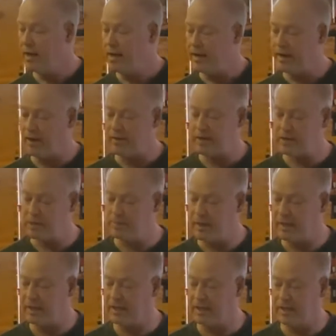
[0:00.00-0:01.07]
Now this has been
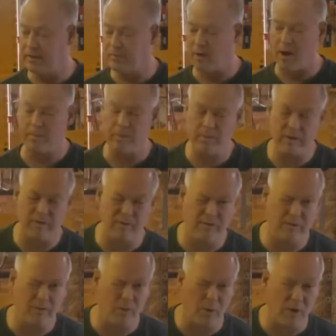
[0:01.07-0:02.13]
cleaned probably
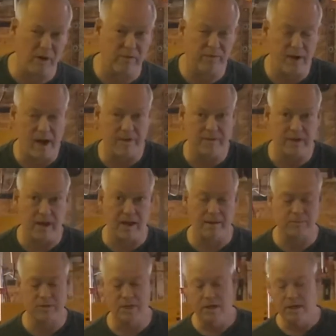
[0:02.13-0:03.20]
4 or 5 times.